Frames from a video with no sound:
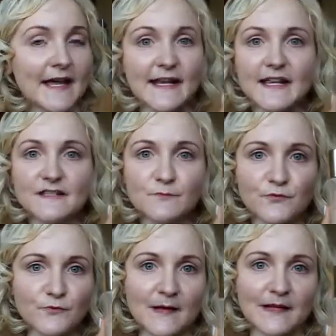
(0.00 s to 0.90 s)
and it is
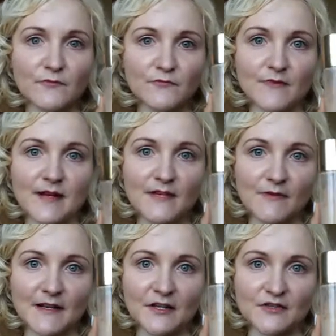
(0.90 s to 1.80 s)
brilliant, really,
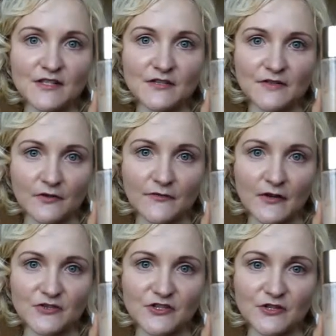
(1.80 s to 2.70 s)
really good to use on a
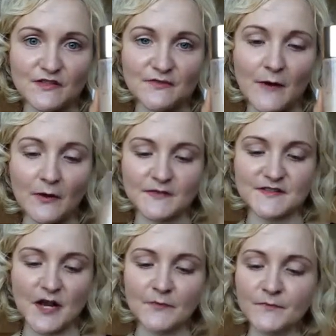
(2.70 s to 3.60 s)
photo shoot as well.
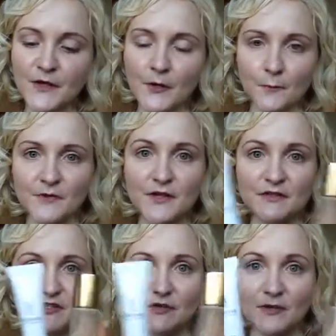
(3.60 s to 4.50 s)
So with
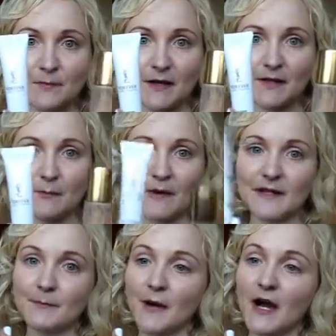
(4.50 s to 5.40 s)
those two combined, they're
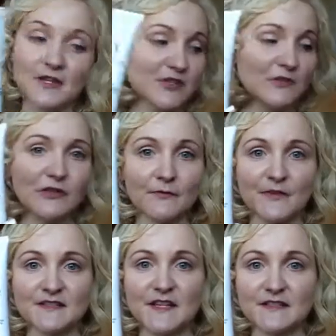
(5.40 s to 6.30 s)
brilliant, but I do
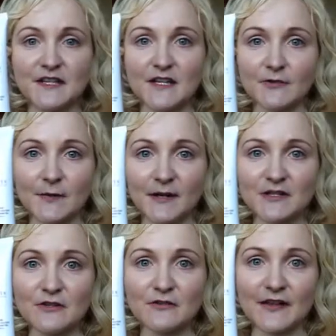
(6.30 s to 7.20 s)
love the CC cream. I
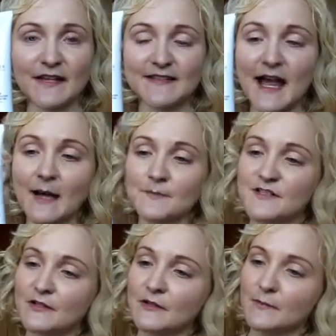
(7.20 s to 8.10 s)
do think it's
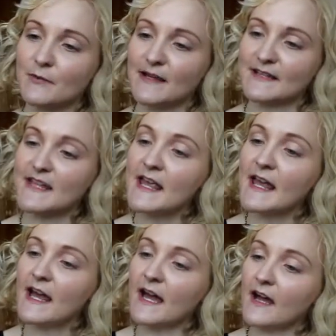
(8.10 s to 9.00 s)
absolutely brilliant.
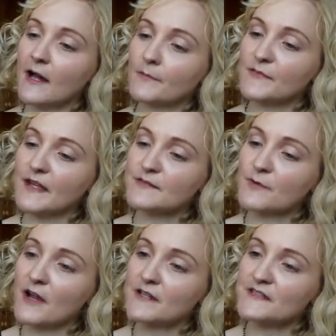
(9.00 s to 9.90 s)
That's
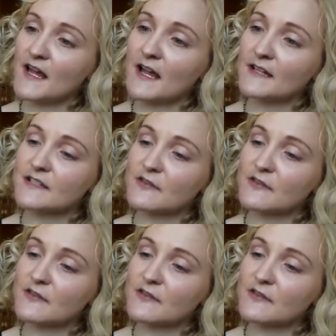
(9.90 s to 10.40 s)
priced at